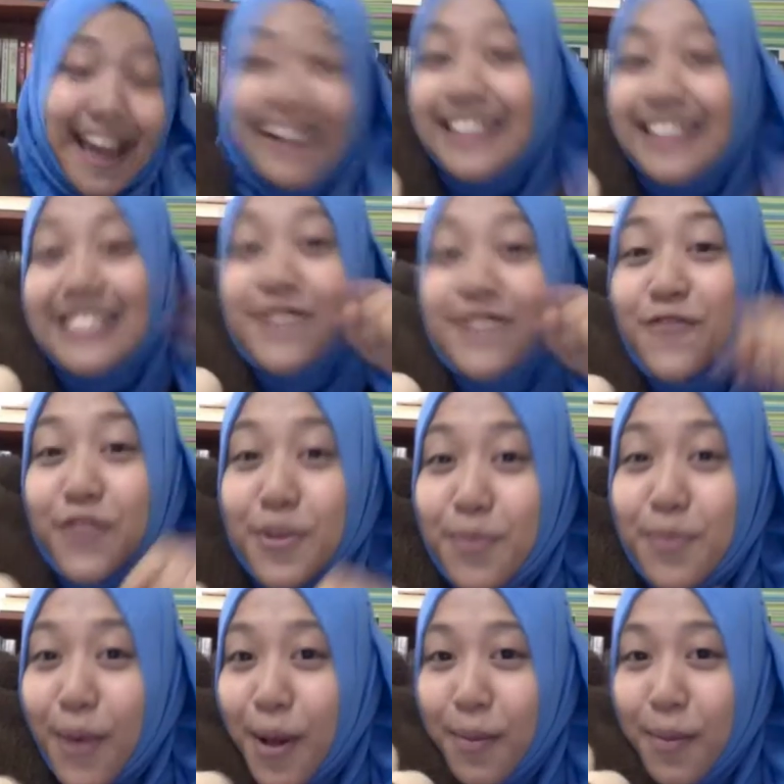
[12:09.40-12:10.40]
And he's a
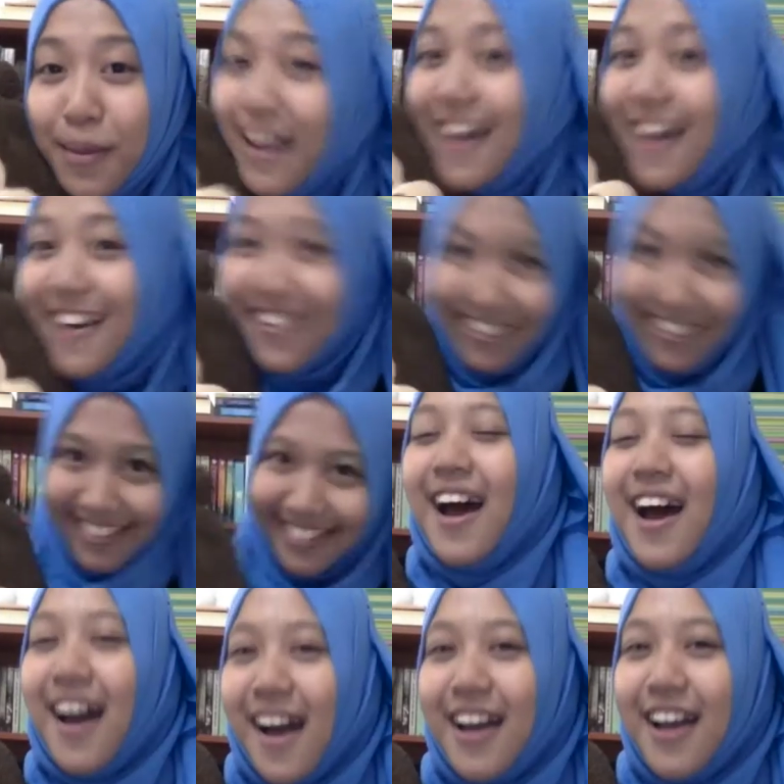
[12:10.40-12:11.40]
football player.
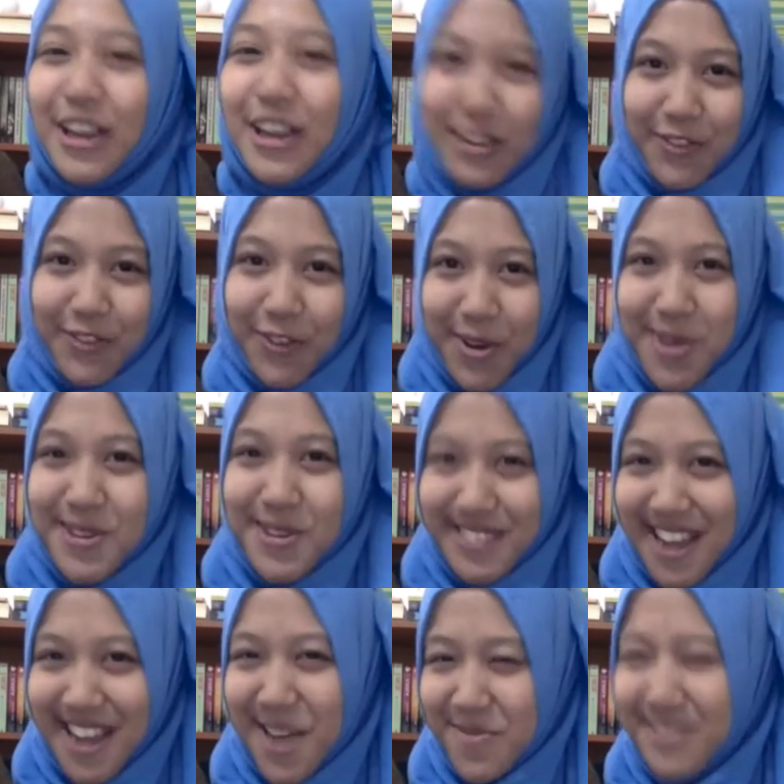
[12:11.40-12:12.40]
Good for you,
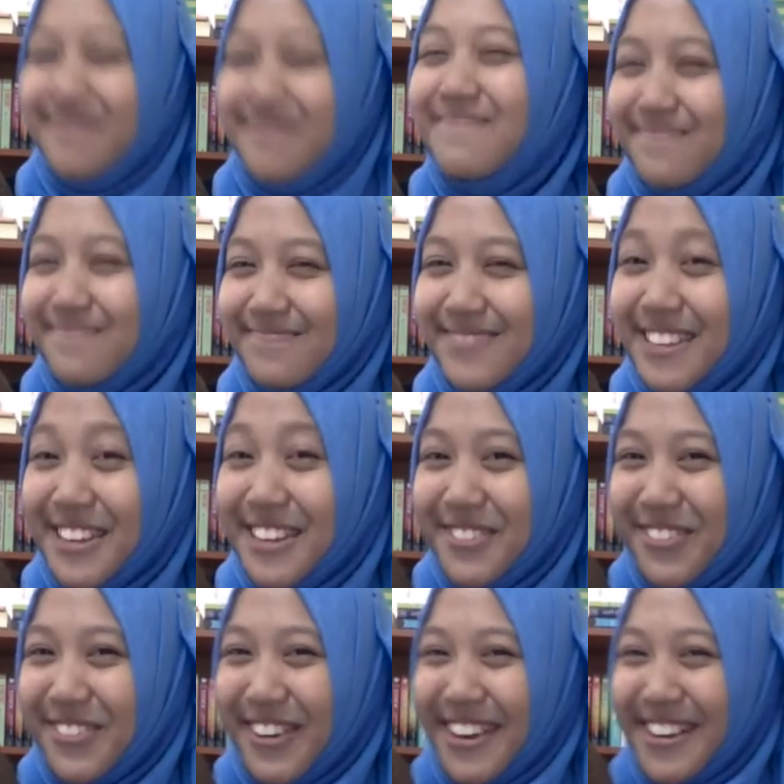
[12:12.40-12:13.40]
Simon. Good
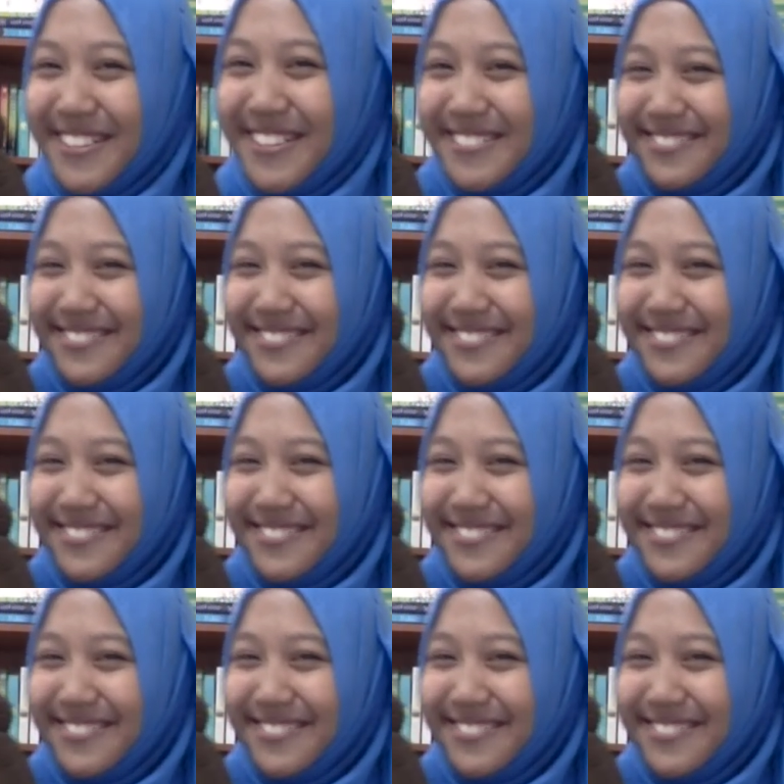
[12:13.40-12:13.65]
for you.